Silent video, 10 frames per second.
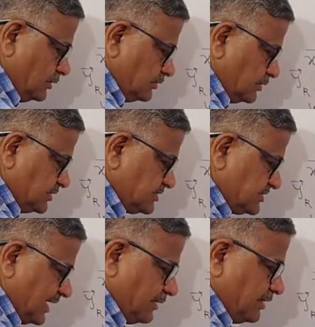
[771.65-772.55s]
So this is
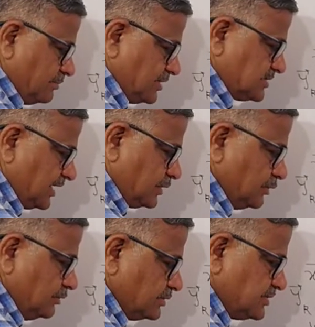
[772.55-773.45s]
I1 plus
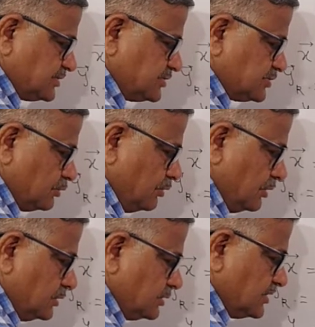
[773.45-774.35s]
I2. This is 2.
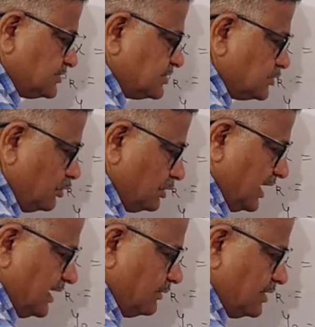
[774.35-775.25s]
This is root
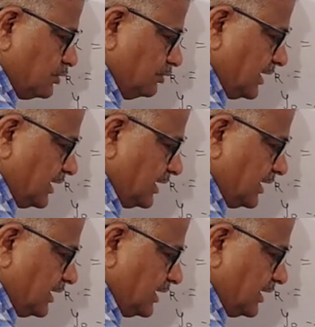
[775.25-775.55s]
I1 root